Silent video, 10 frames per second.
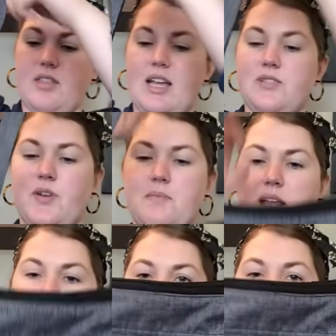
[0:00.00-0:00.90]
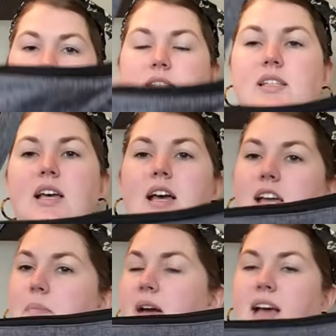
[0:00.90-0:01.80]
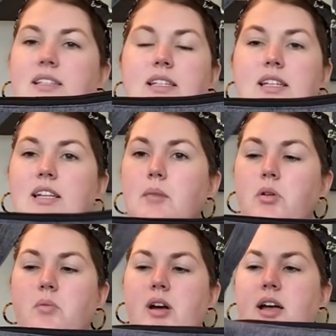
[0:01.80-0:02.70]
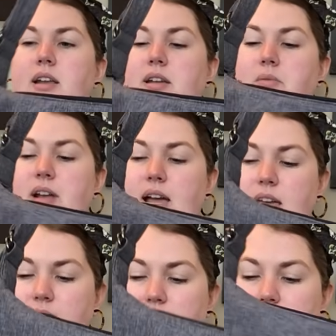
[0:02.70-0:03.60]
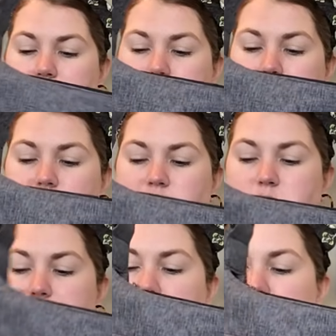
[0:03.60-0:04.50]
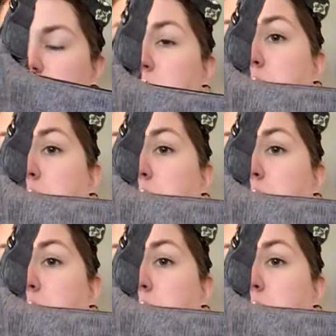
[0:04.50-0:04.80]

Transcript: that's for many reasons. Capacity, number one. When I had, when my children were